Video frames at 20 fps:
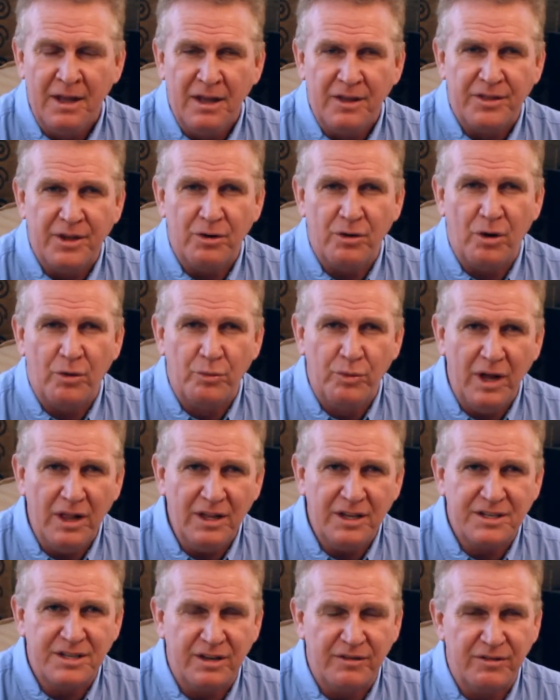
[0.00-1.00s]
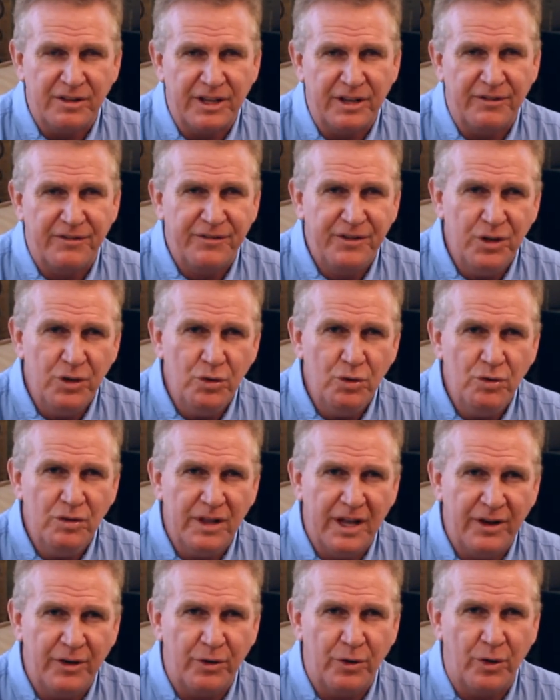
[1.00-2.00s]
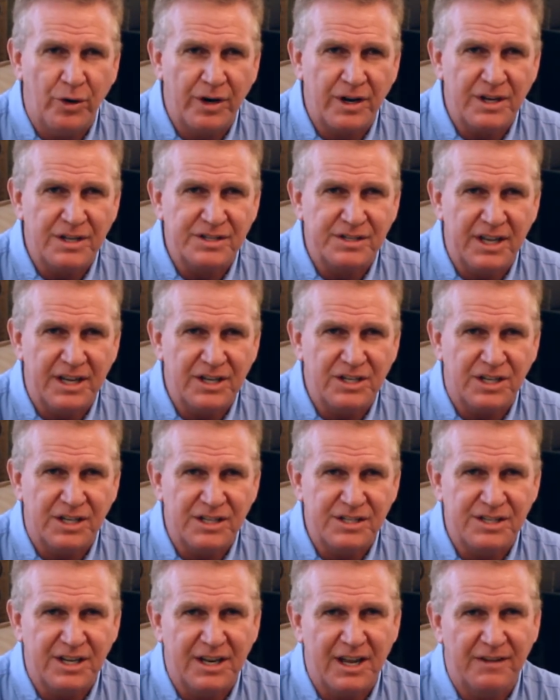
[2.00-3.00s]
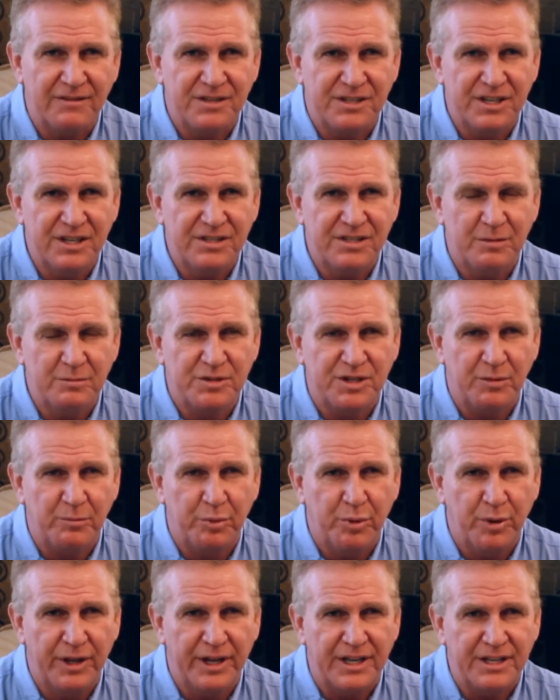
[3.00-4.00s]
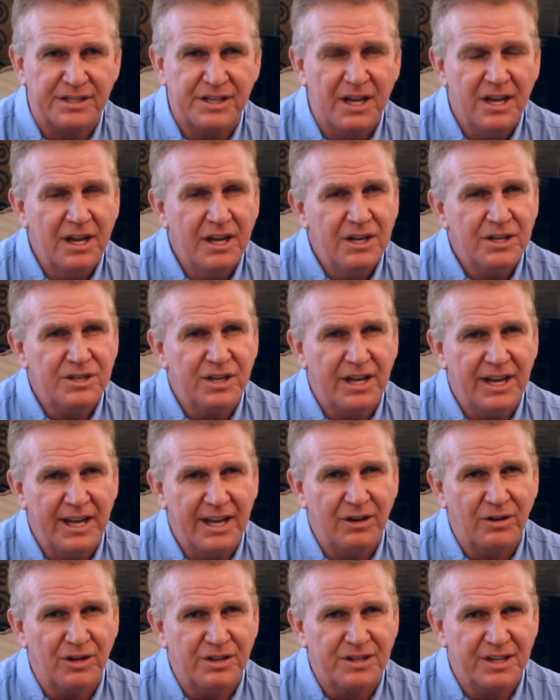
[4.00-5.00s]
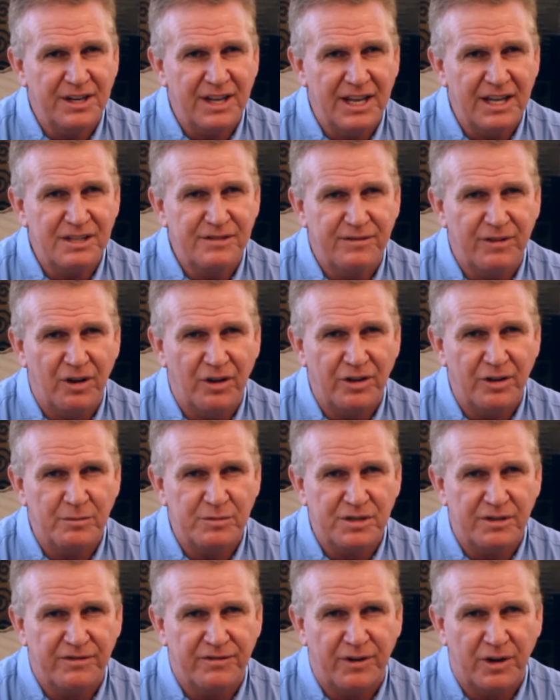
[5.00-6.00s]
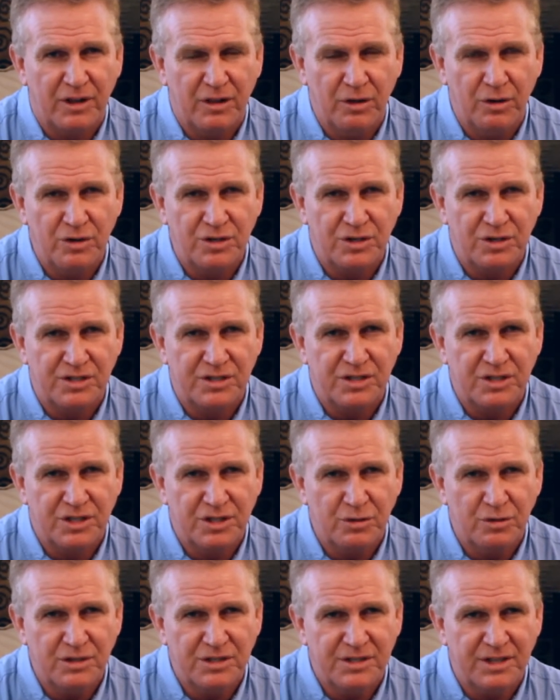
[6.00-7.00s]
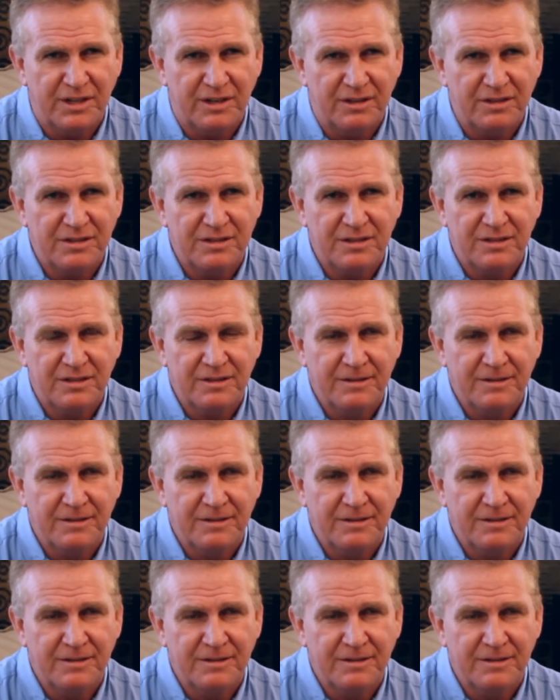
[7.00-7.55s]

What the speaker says: There are relatively few lender organizations that have systems in place to handle today's volumes of foreclosures and short sales.